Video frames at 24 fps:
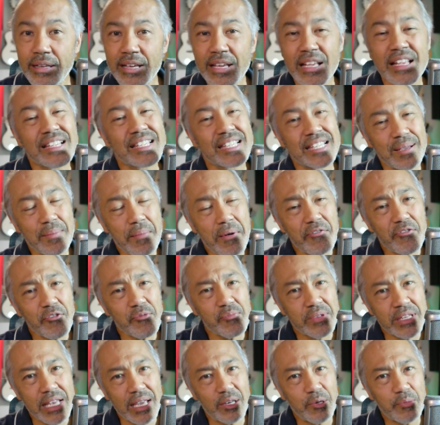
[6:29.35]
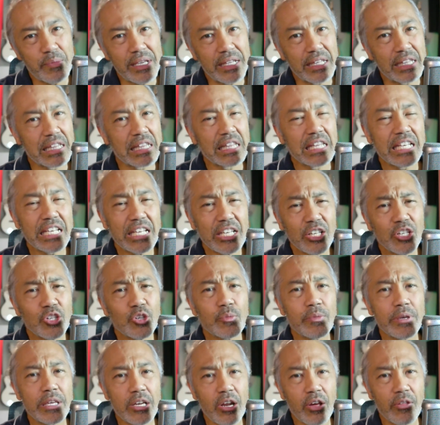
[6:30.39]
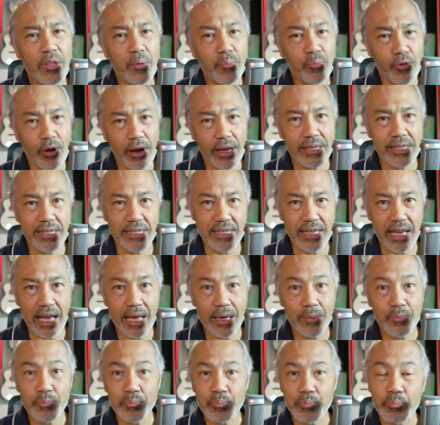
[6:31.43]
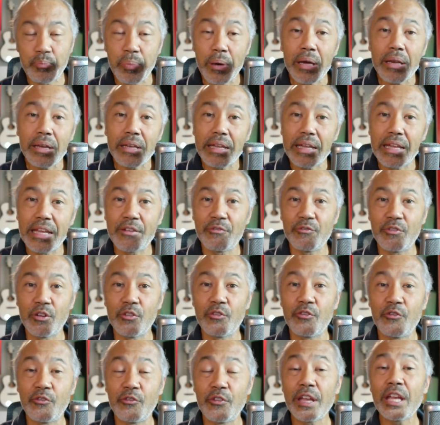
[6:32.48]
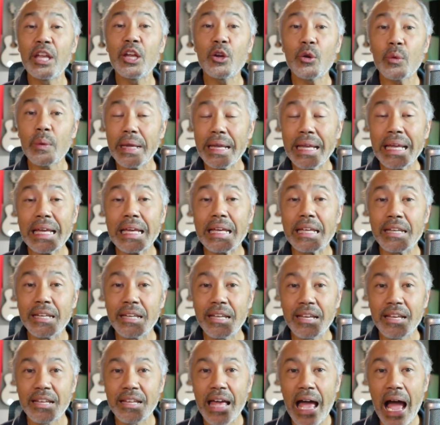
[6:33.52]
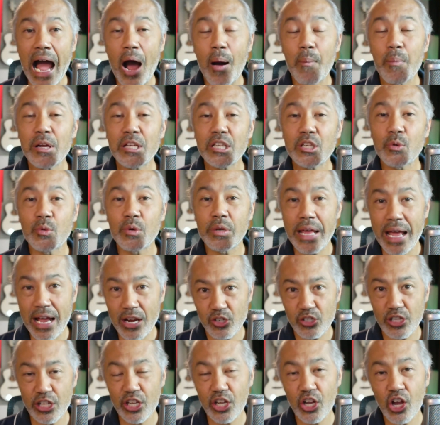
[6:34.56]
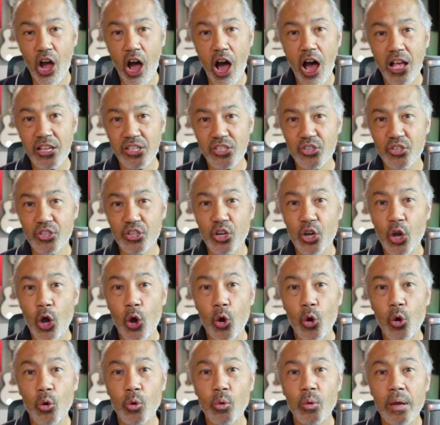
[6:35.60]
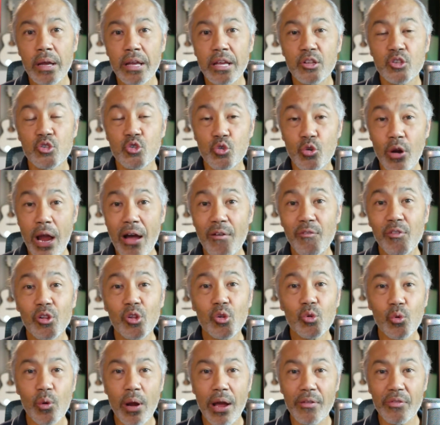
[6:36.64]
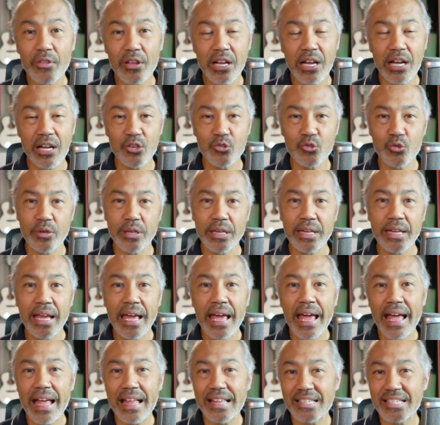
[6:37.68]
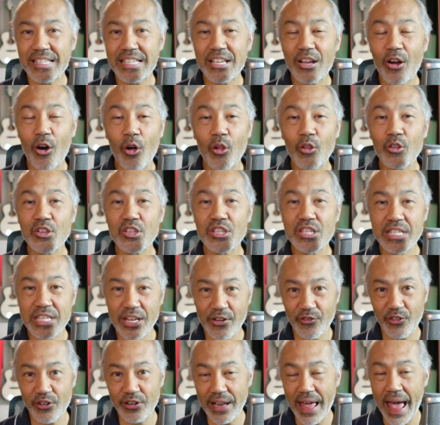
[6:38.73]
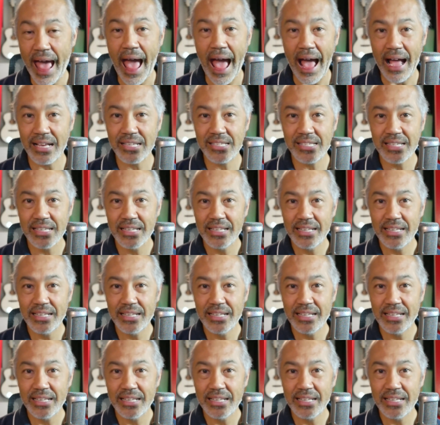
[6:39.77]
Some of them tend to be a little bit on the pricey side, but if you figure in how much it would actually cost you to go travel around the country and see all these different acts,